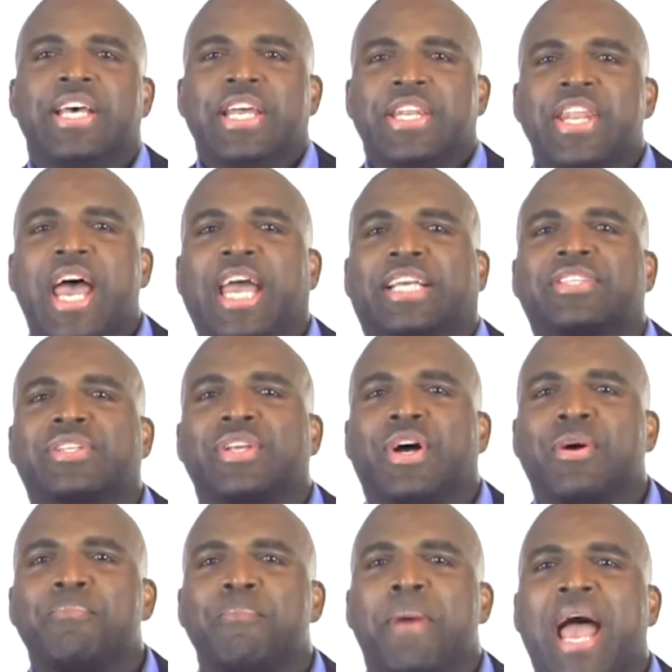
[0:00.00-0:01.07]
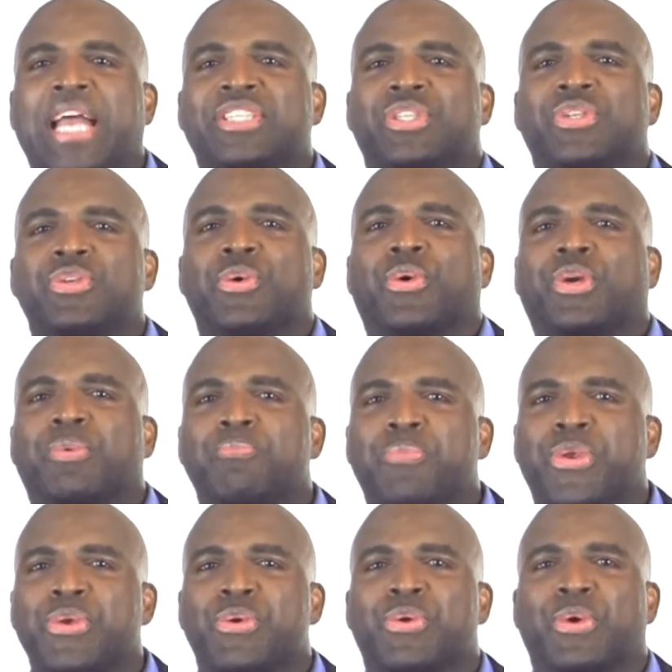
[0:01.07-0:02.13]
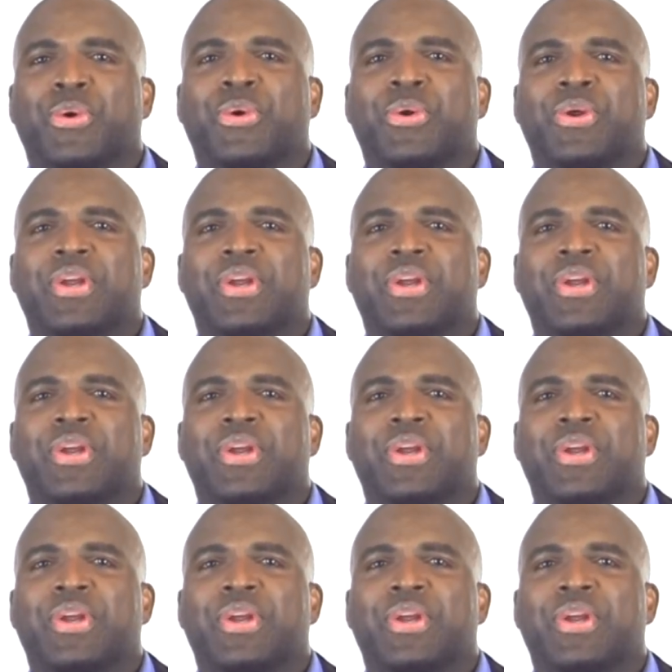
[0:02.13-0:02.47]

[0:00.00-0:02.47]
Next, imagine your computer